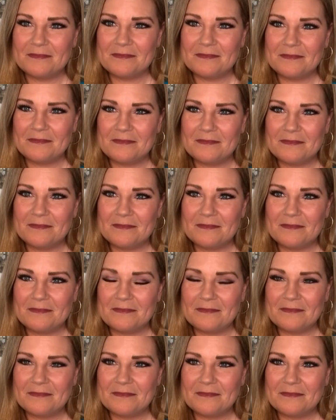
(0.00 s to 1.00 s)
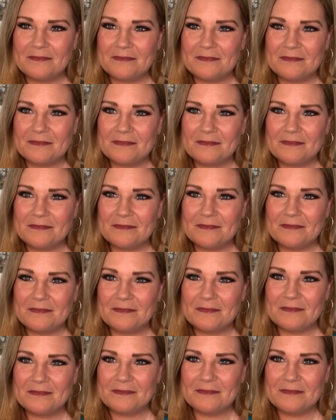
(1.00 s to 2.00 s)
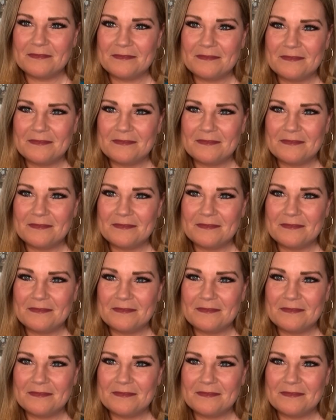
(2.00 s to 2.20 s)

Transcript: No words are spoken by the person on screen.